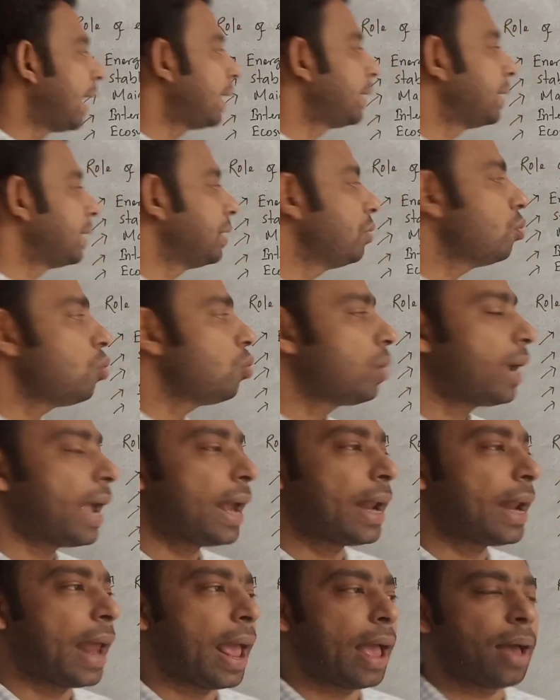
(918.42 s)
you
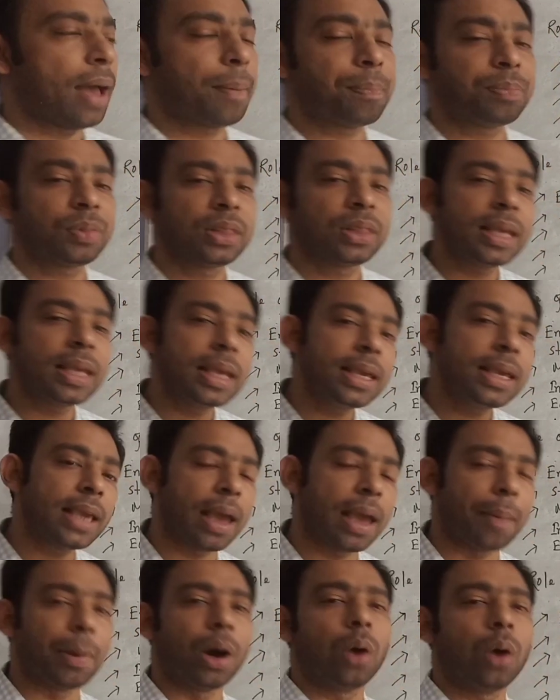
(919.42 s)
can think
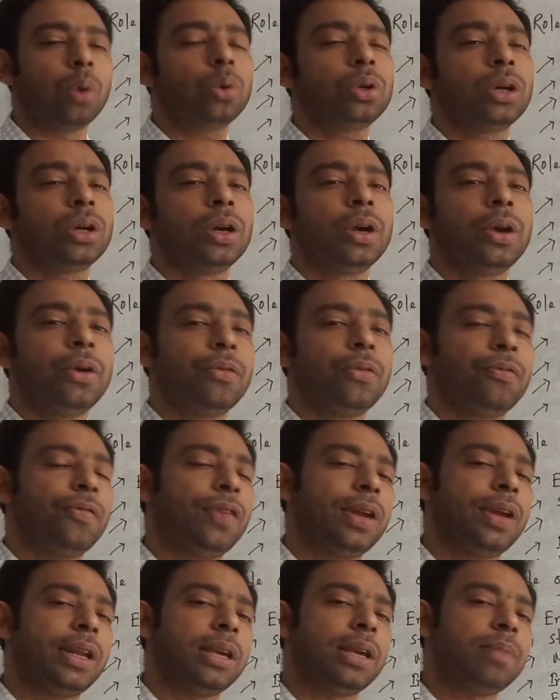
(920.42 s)
about,
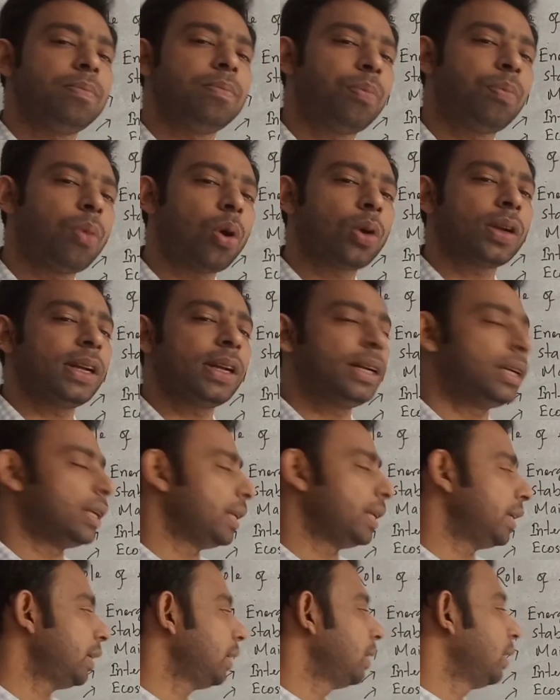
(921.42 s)
very
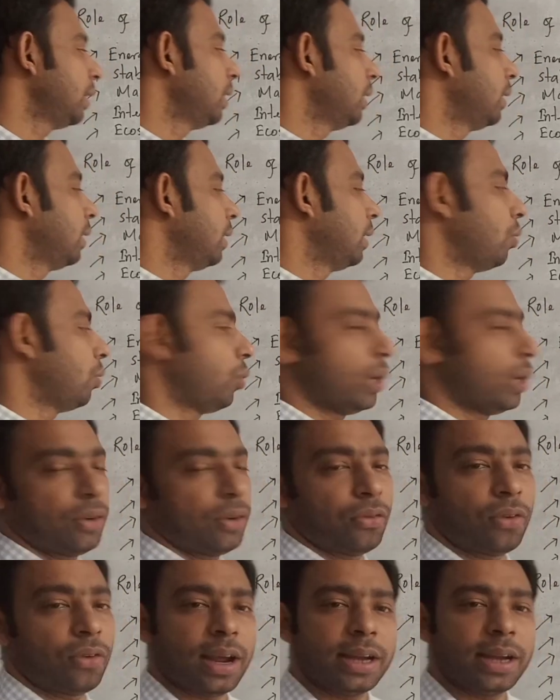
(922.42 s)
importantly, you can
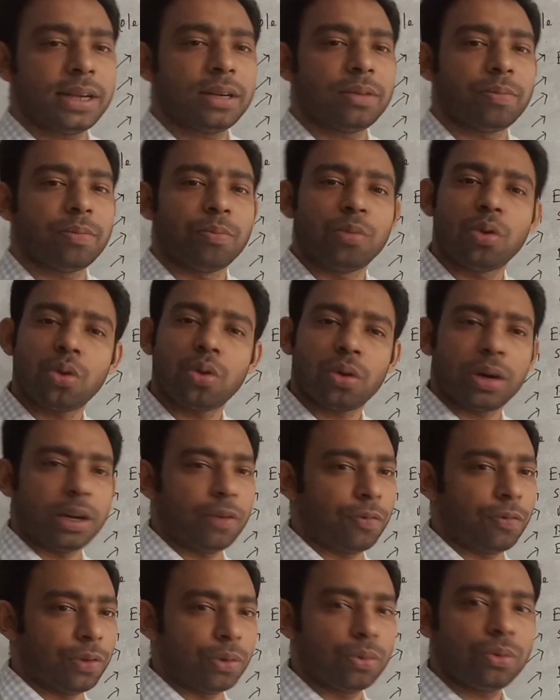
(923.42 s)
write more
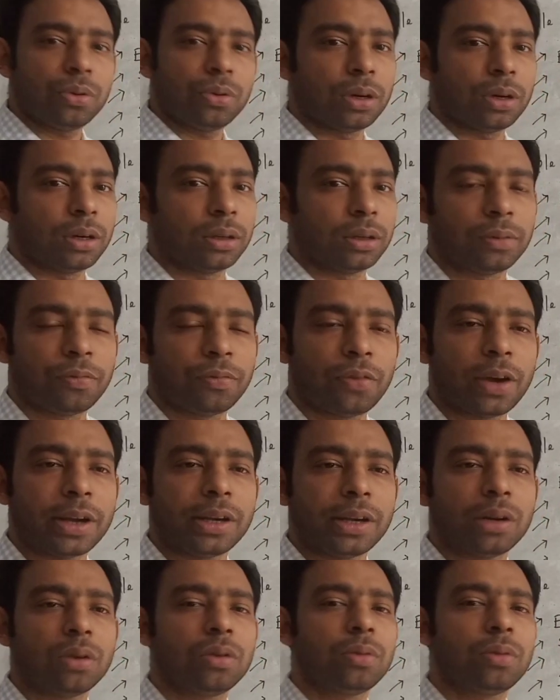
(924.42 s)
if you
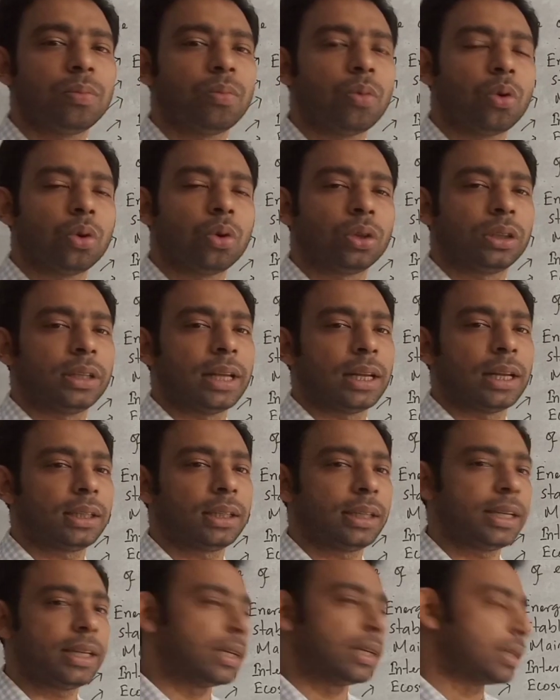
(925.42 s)
find out more that
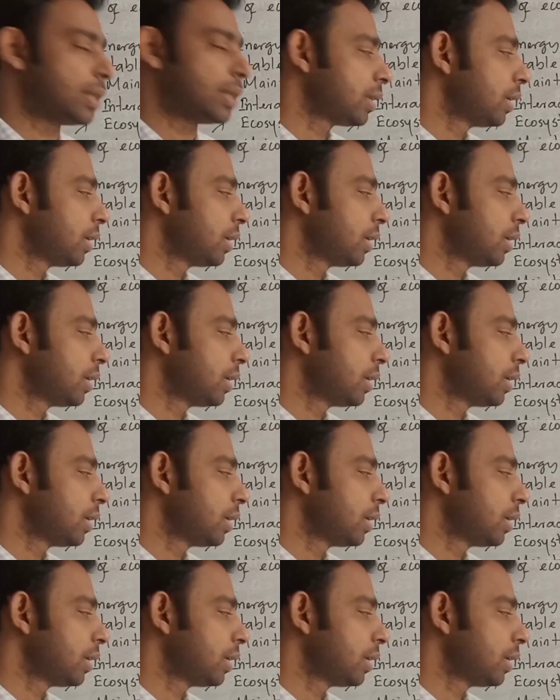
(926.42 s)
things.